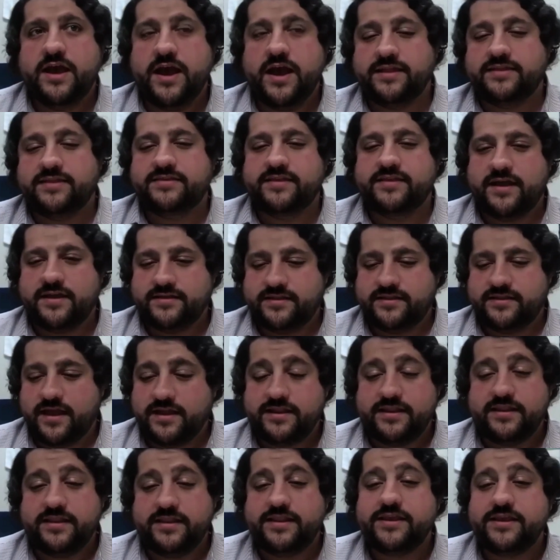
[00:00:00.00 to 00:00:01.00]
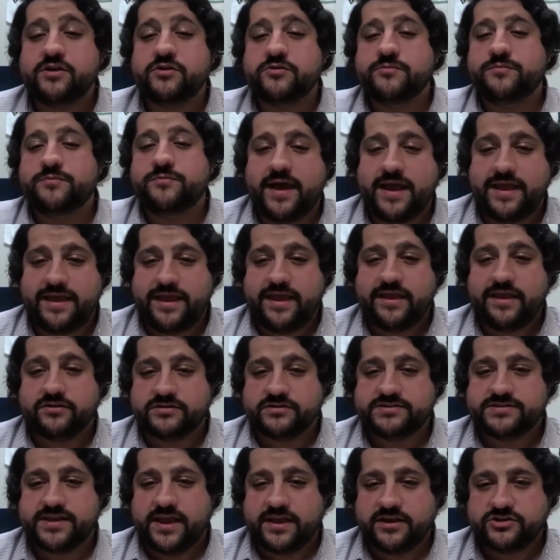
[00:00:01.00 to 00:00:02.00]
A, a, a nearby
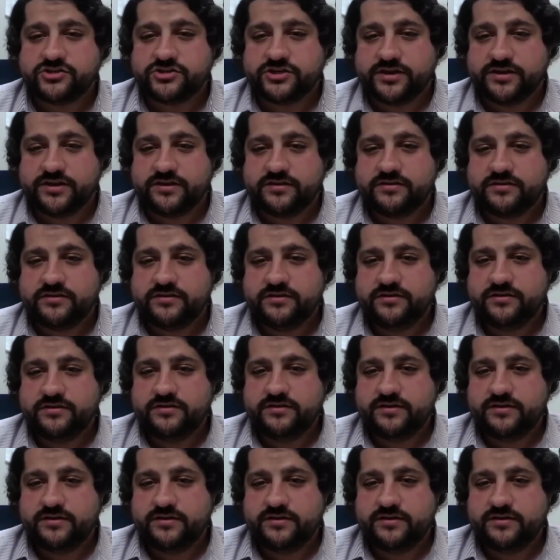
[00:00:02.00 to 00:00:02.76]
intersection,